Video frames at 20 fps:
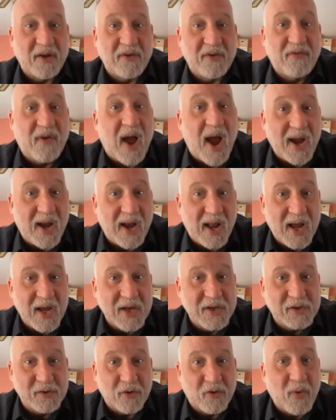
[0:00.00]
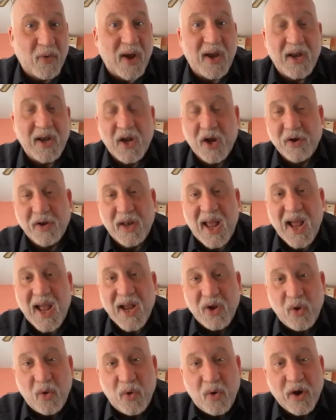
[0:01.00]
to fine us or threatening our
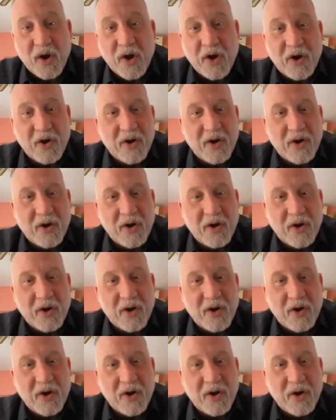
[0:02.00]
landlord